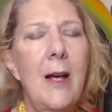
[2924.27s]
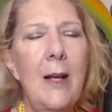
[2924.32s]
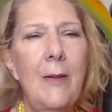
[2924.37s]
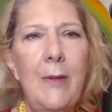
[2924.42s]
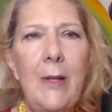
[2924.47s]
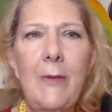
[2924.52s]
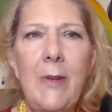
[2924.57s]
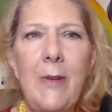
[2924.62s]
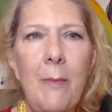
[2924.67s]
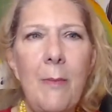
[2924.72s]
I
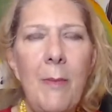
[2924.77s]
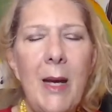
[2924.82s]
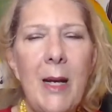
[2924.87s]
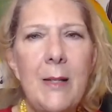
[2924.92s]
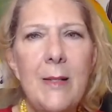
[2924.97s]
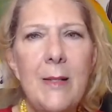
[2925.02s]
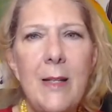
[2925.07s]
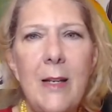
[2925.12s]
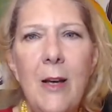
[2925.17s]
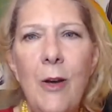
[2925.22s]
lived in
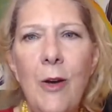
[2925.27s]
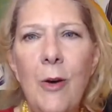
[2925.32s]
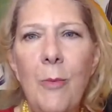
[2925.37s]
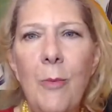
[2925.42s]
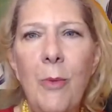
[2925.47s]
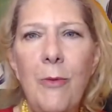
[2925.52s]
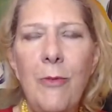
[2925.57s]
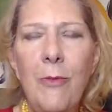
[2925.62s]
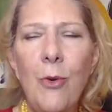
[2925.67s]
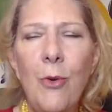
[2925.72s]
Mexico
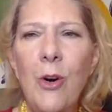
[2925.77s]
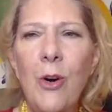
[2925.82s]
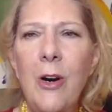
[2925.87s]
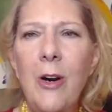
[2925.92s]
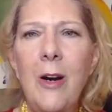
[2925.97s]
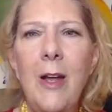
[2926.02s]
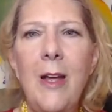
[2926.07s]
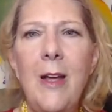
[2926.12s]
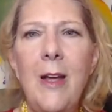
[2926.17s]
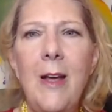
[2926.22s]

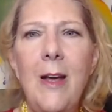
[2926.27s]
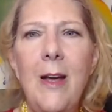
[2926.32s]
before.